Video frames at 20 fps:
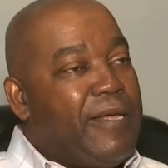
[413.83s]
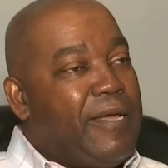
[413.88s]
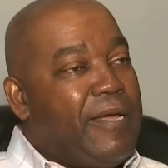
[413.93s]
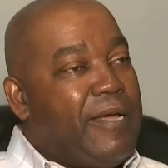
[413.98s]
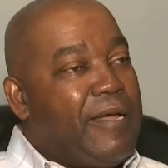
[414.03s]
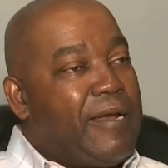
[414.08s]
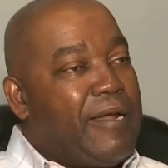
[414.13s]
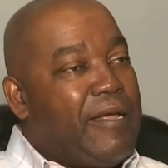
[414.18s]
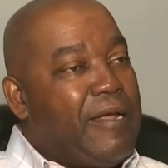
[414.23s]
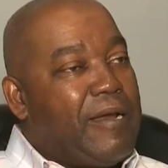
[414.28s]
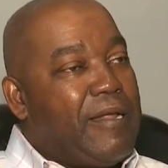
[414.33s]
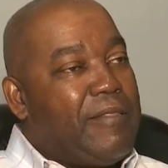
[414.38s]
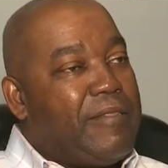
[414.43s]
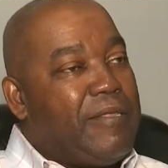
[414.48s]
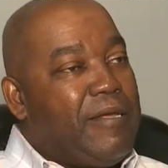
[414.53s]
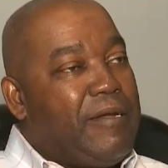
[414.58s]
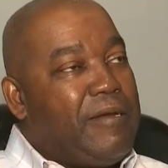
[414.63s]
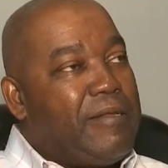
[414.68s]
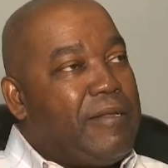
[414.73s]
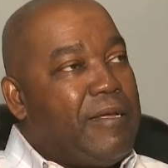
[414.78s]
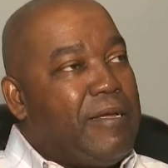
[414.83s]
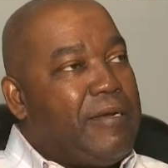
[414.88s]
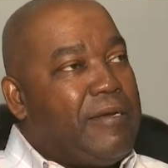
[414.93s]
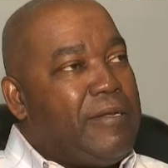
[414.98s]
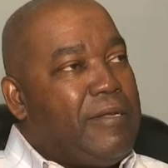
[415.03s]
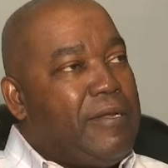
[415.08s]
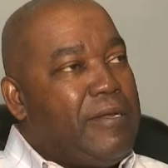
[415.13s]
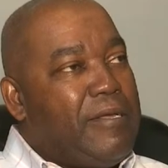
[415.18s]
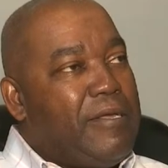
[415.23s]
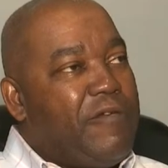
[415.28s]
And I think
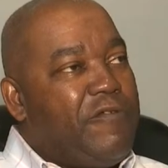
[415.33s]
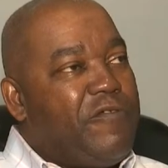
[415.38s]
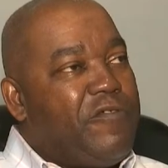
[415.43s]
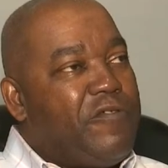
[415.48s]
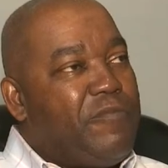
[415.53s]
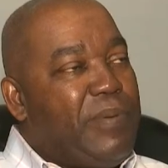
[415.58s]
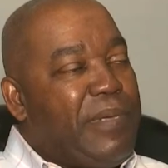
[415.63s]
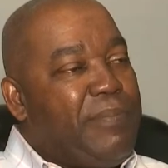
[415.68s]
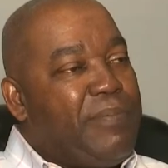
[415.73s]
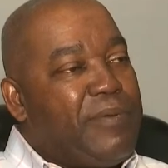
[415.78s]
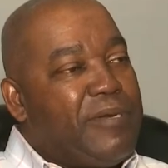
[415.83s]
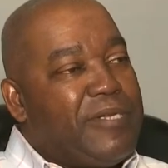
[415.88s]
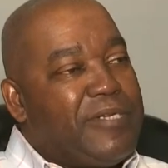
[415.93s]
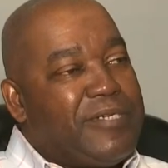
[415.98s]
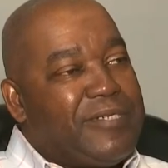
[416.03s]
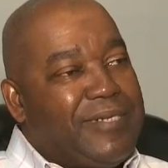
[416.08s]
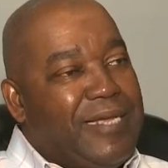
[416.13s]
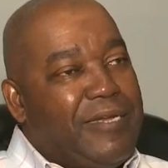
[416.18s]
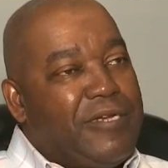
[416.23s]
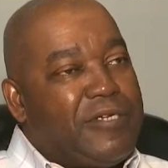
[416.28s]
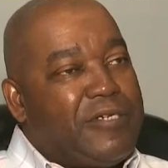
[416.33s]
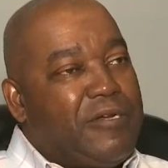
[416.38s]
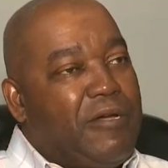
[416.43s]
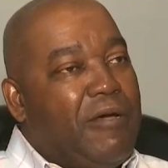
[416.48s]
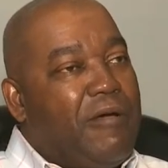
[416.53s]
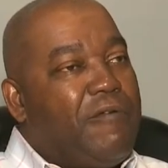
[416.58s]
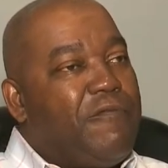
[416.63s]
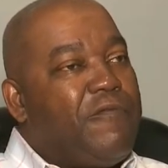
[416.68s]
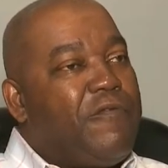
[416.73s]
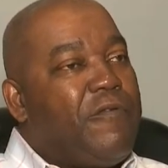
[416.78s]
that it gives people a sense
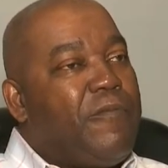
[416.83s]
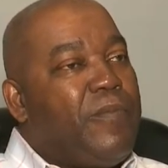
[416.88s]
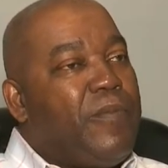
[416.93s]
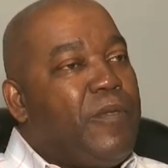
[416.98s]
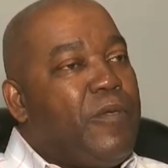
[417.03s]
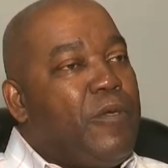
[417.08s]
of